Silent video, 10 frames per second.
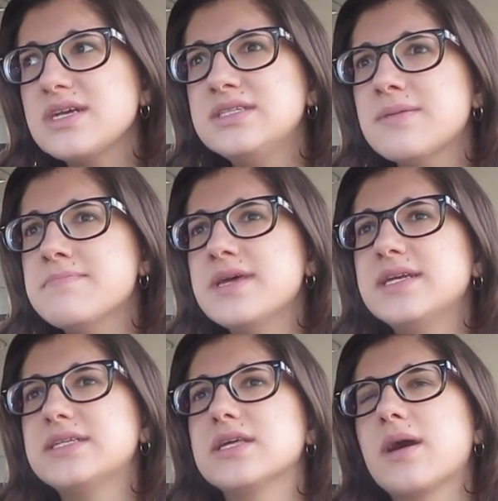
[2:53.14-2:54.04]
submit
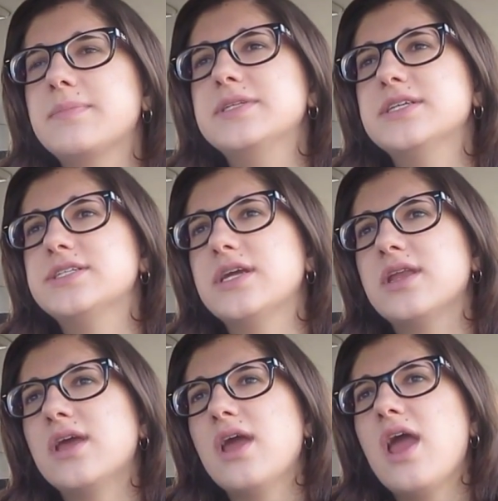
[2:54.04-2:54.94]
it to the
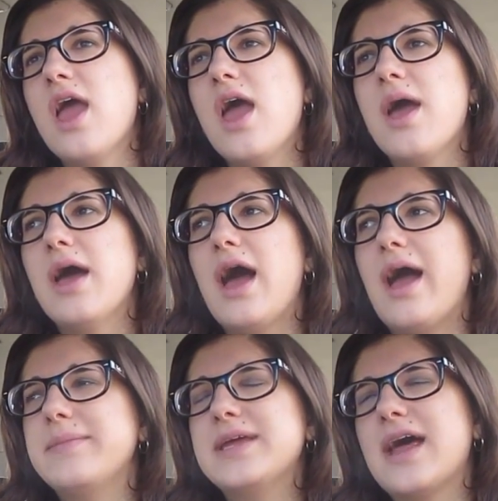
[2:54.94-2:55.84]
competition.
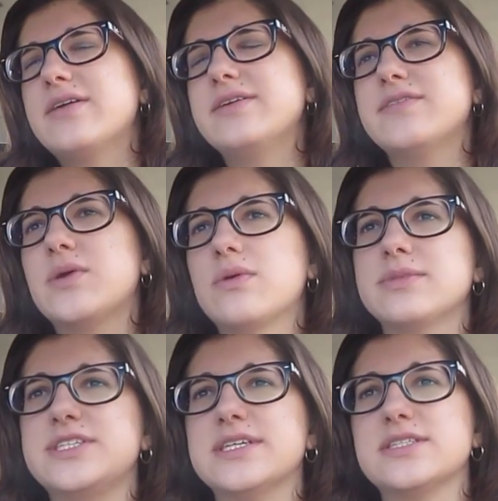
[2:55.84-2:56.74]
I mean, I don't even know what
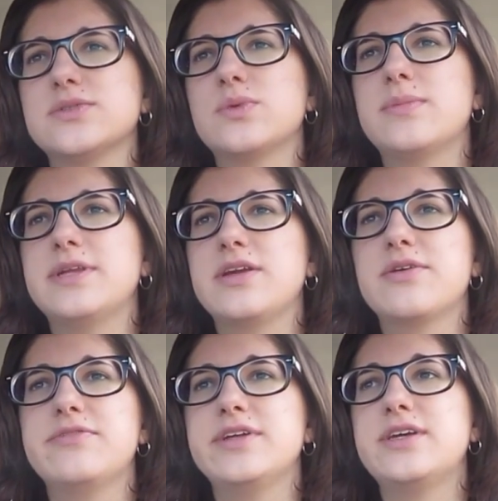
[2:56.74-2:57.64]
my chances would have been to
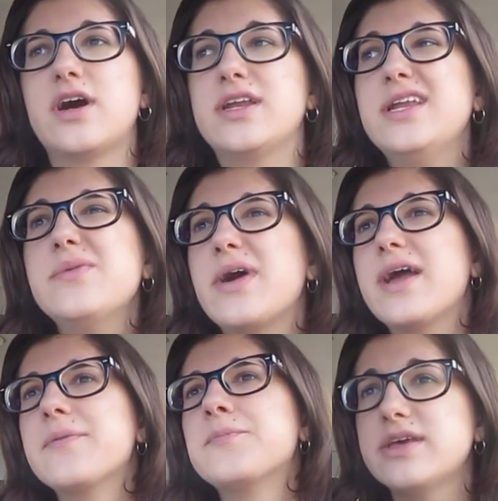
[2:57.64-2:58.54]
go to VidCon
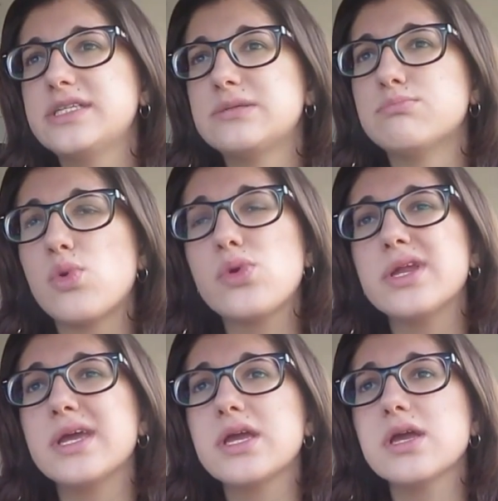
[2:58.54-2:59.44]
anyway. This
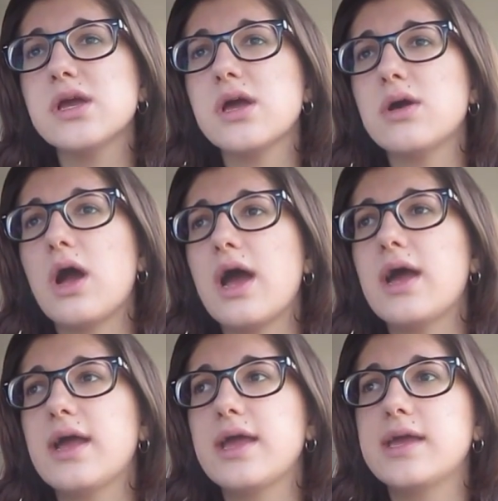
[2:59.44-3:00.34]
morning
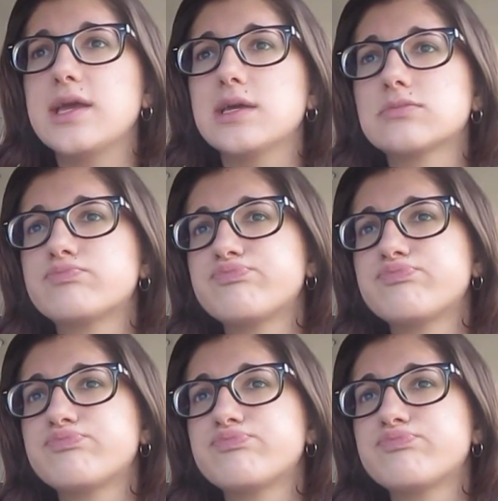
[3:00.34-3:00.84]
I